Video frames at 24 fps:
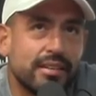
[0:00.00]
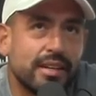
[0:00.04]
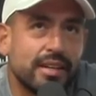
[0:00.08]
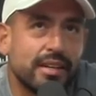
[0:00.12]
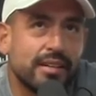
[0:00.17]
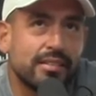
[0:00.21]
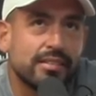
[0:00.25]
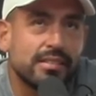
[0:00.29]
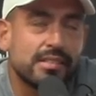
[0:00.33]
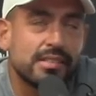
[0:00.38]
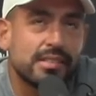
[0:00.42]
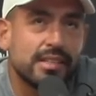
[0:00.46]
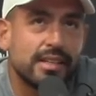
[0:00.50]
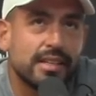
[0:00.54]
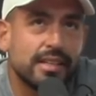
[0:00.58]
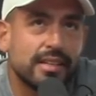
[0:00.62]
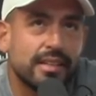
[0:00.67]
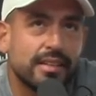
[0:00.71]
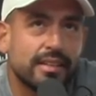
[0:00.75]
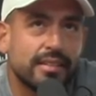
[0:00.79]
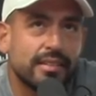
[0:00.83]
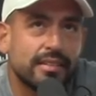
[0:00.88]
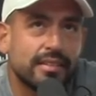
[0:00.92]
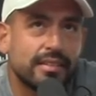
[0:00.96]
house,
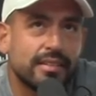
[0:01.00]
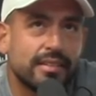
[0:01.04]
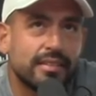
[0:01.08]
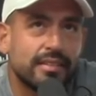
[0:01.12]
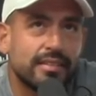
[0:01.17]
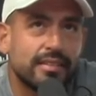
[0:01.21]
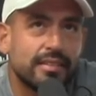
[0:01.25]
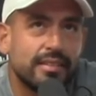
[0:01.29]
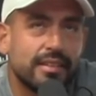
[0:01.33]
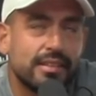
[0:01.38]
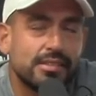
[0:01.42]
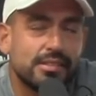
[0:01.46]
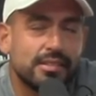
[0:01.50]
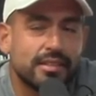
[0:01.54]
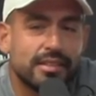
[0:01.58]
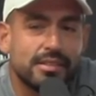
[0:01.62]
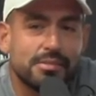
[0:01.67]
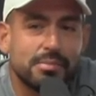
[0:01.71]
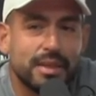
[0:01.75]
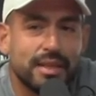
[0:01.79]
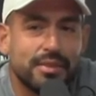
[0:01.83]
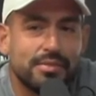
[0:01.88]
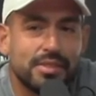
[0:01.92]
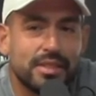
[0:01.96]
and as you
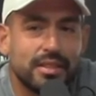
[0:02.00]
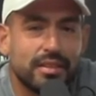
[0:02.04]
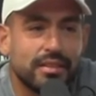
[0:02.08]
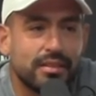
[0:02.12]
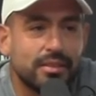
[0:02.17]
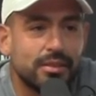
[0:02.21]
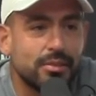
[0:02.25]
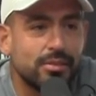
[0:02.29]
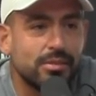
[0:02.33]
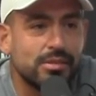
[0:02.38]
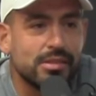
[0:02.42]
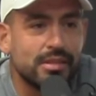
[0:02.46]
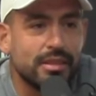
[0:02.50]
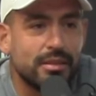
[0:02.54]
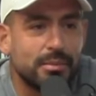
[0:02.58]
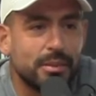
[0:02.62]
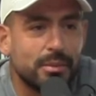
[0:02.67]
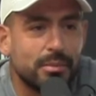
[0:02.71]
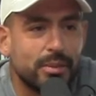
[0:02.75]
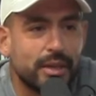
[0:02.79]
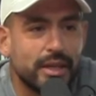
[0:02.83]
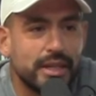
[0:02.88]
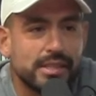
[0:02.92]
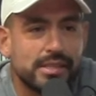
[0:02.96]
guys may have seen in the news,
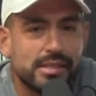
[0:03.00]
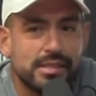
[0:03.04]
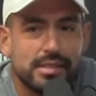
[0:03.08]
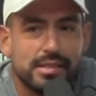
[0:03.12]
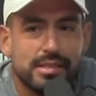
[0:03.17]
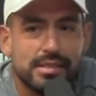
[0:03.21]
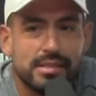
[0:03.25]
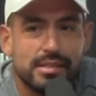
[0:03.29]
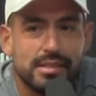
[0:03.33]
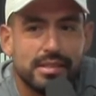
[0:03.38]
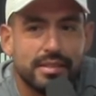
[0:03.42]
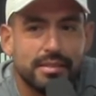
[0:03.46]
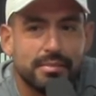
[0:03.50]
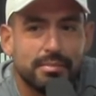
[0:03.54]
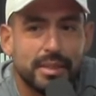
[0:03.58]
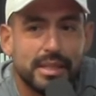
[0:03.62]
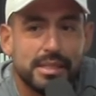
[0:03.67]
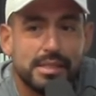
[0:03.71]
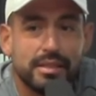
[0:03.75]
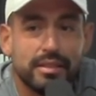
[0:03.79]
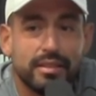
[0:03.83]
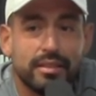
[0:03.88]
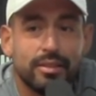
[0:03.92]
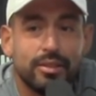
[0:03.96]
lumber prices and
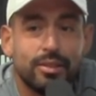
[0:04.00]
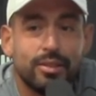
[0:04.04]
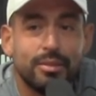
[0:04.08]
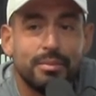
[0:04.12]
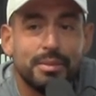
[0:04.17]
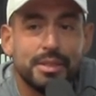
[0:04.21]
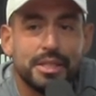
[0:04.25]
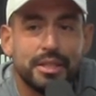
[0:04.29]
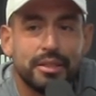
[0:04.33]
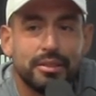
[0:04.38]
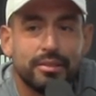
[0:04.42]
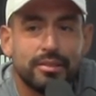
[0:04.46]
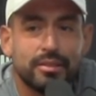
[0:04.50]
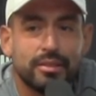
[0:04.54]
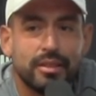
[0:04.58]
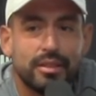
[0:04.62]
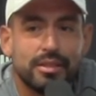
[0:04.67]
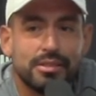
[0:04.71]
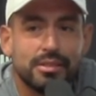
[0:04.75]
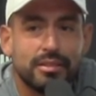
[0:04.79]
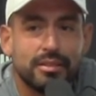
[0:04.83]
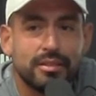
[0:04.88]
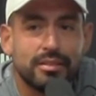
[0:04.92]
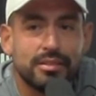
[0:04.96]
basically all material
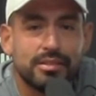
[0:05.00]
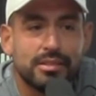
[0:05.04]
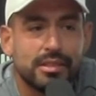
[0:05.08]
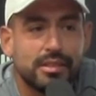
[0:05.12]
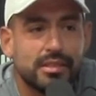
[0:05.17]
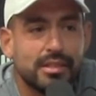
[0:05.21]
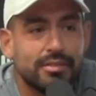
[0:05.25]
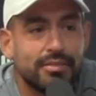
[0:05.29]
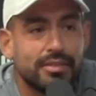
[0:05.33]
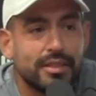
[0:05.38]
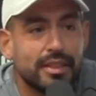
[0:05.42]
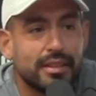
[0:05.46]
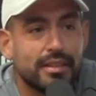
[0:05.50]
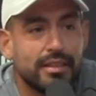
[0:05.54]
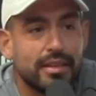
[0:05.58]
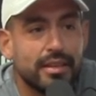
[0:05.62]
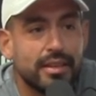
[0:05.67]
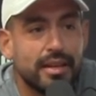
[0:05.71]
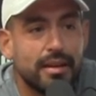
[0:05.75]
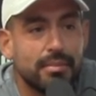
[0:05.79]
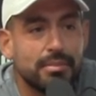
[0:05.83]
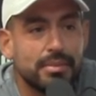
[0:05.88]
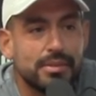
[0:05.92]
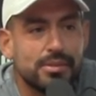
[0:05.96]
costs are
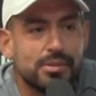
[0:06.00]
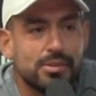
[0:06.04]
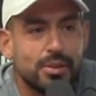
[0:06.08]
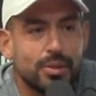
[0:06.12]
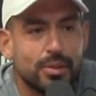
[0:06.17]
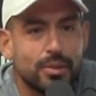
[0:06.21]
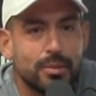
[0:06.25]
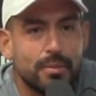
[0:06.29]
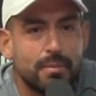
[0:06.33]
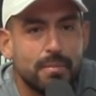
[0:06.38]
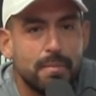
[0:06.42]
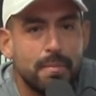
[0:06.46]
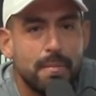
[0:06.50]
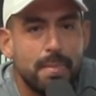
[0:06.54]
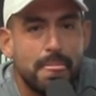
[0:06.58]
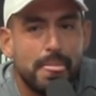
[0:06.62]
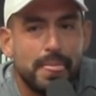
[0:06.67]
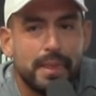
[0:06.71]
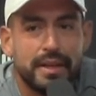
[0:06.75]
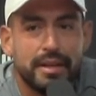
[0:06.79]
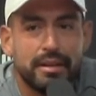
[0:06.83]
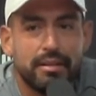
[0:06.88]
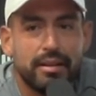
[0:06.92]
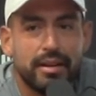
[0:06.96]
significantly up. And so
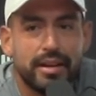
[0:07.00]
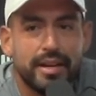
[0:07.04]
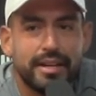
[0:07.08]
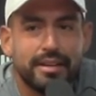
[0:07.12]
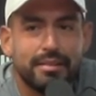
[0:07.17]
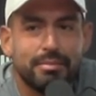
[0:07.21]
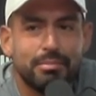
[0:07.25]
here I had a